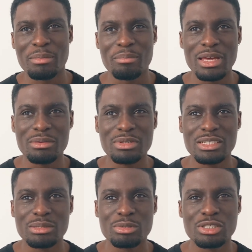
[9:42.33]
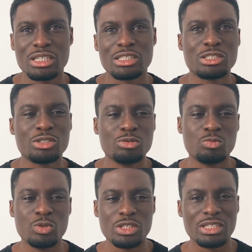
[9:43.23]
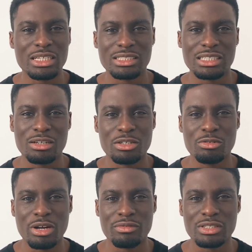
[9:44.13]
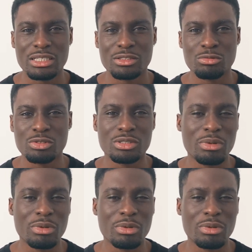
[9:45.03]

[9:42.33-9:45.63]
Maybe it's because I just wouldn't necessarily gravitate towards them.